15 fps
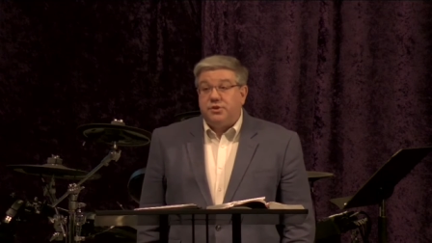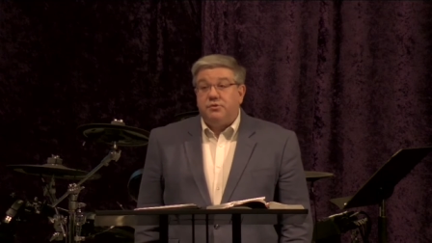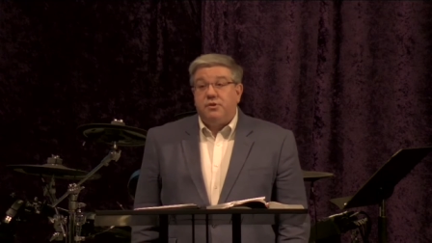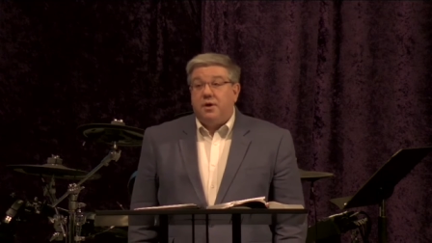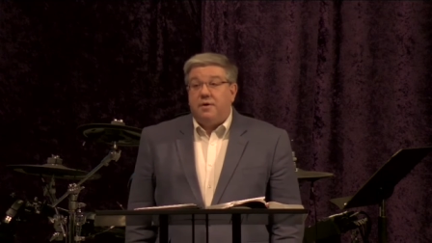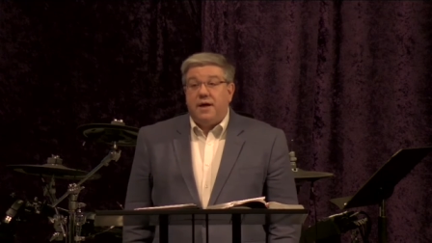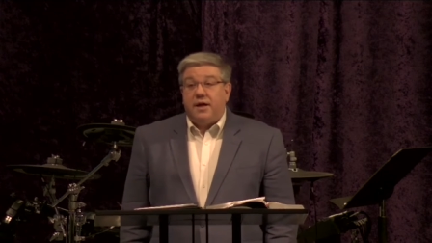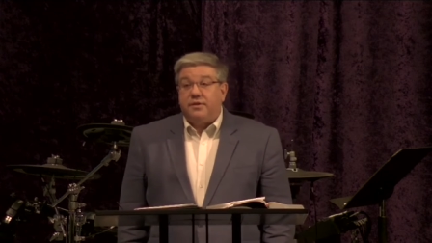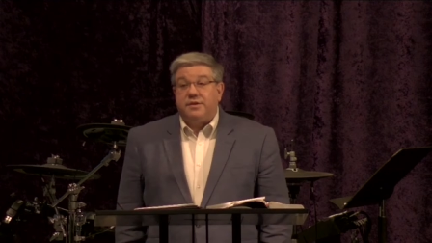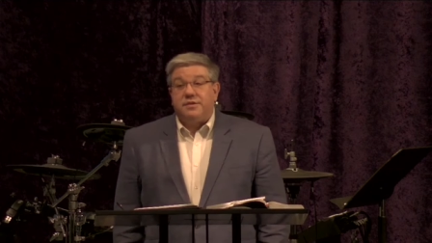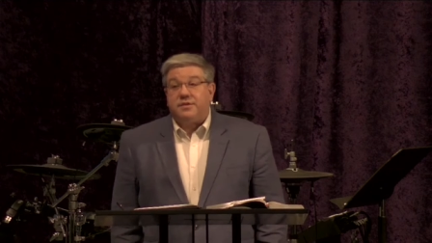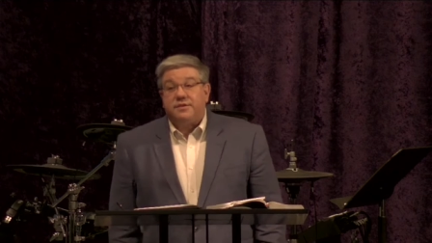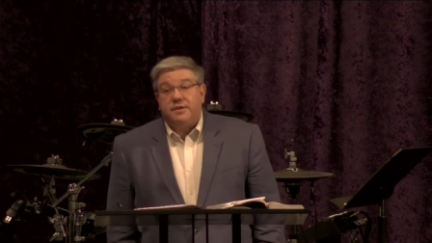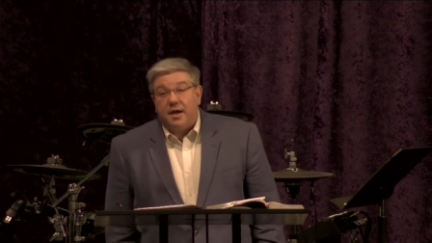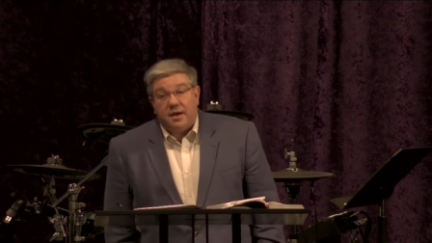you know how
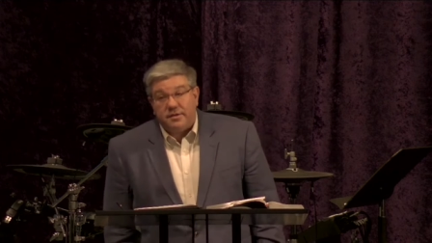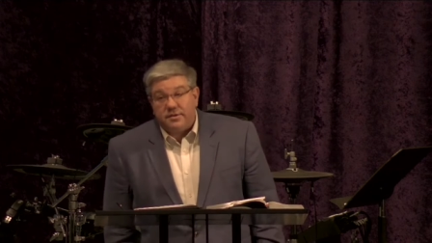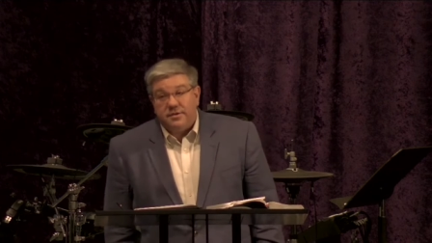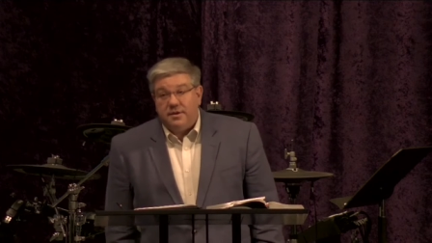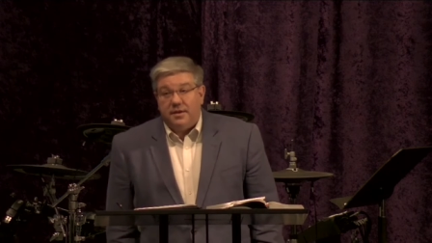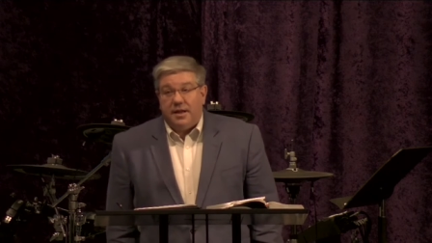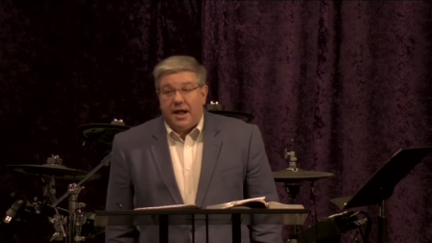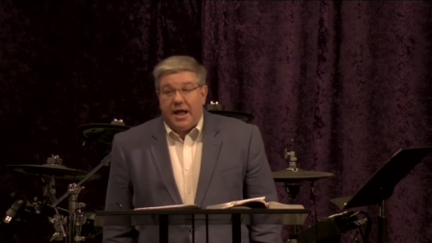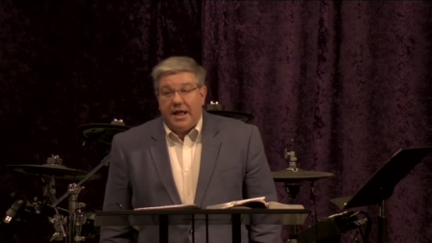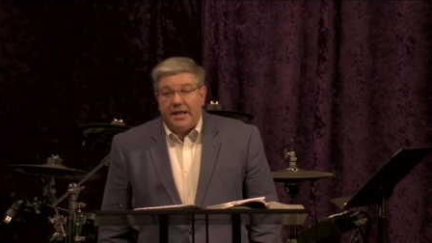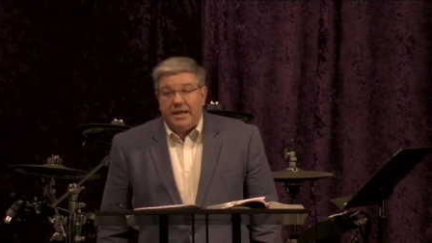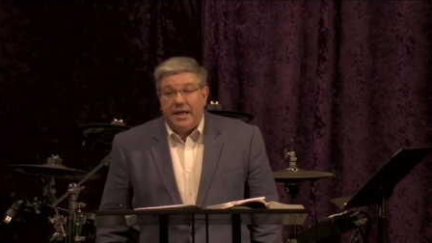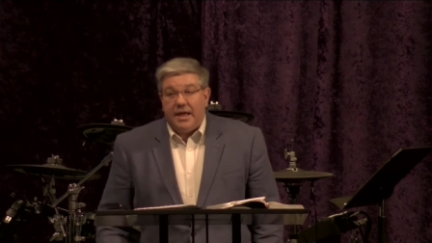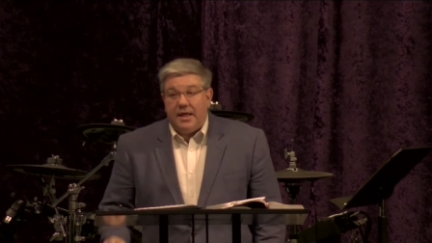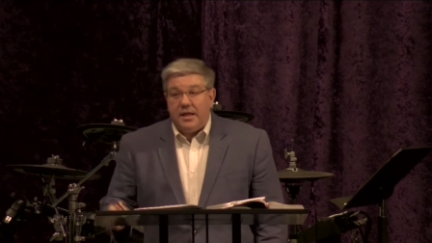disgusted I
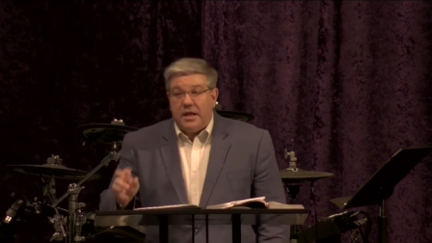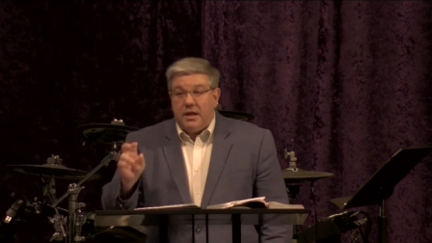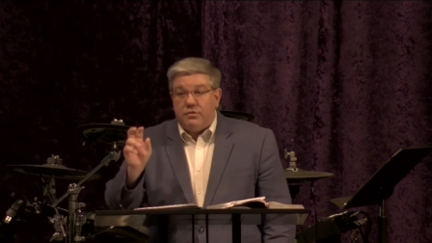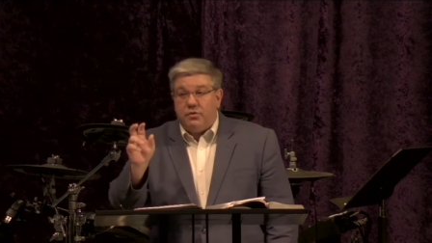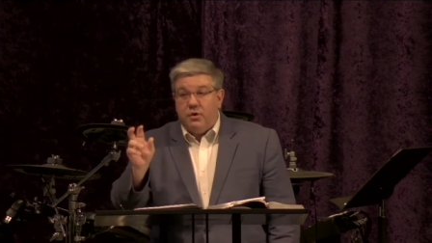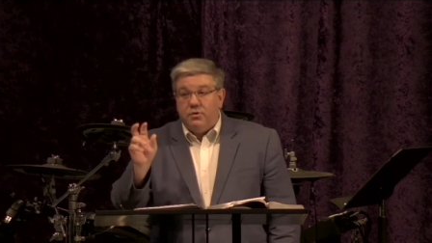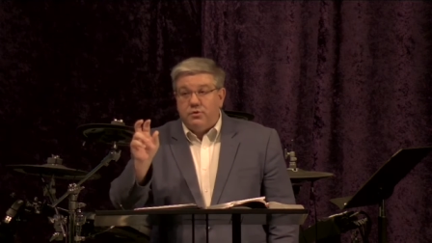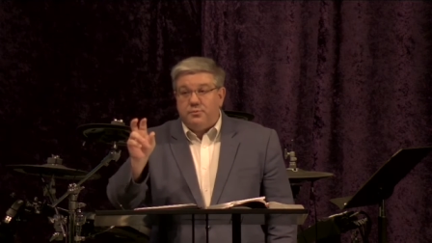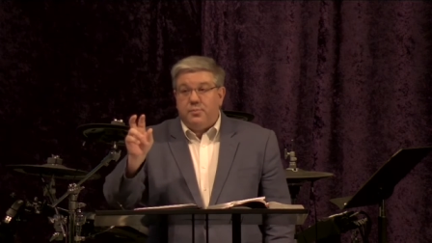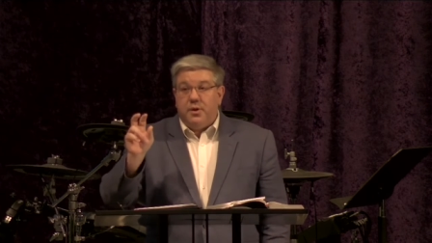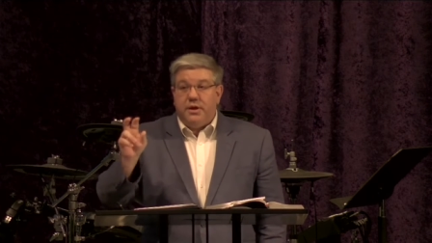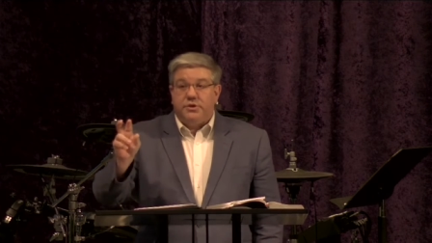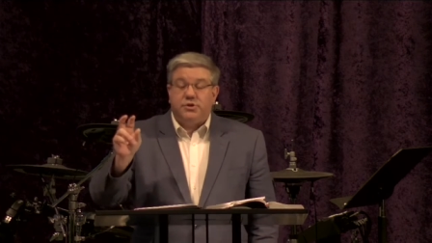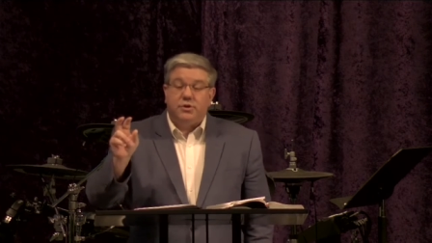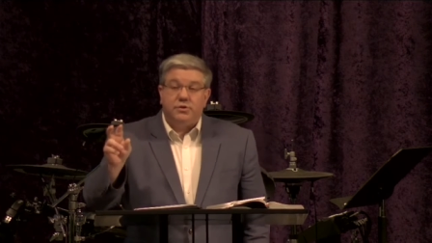get at those
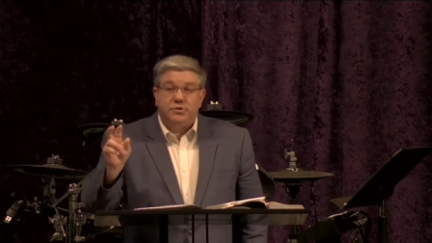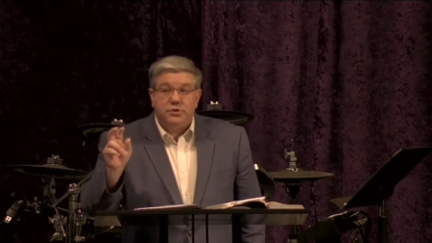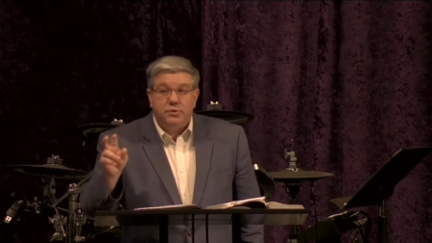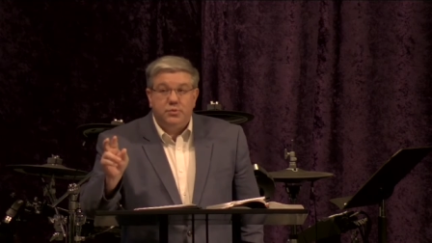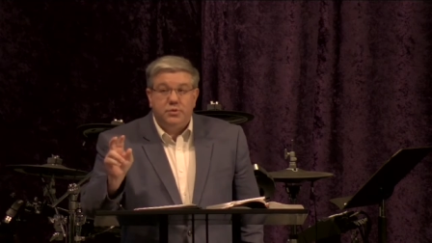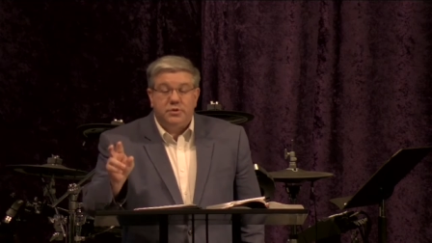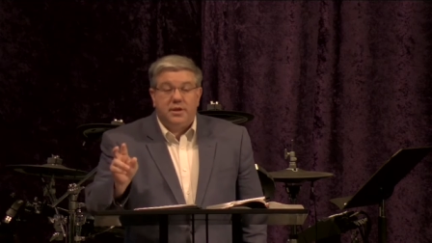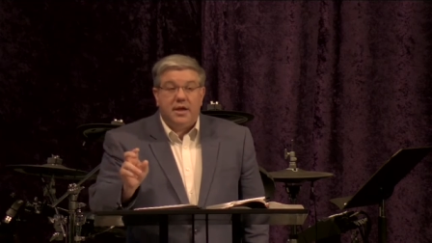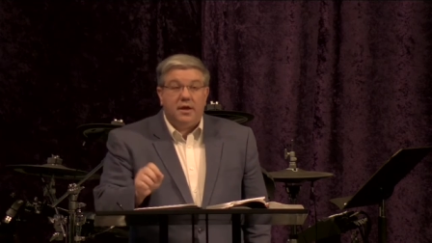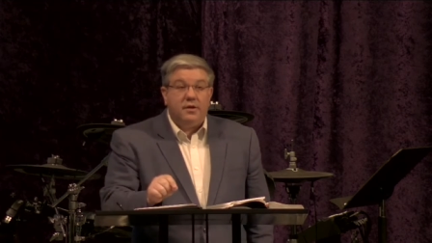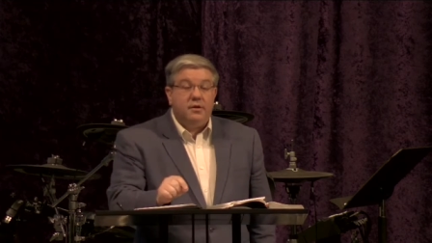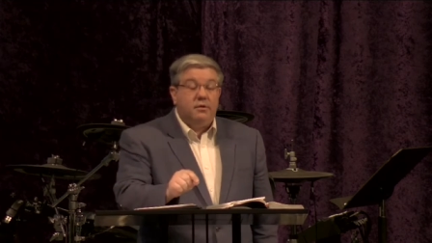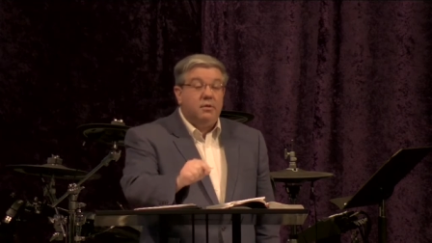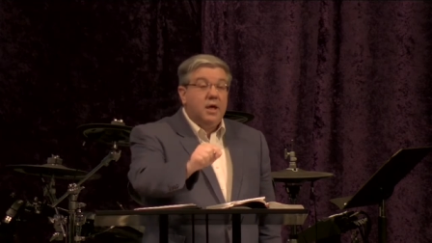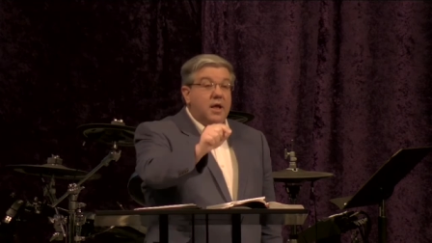preachers who will tell
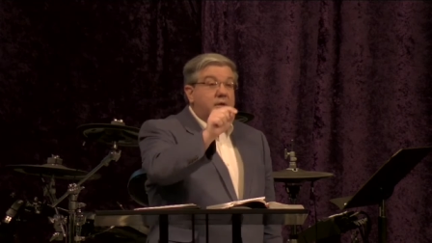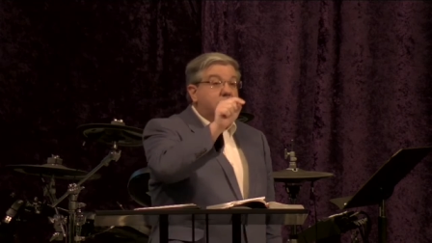you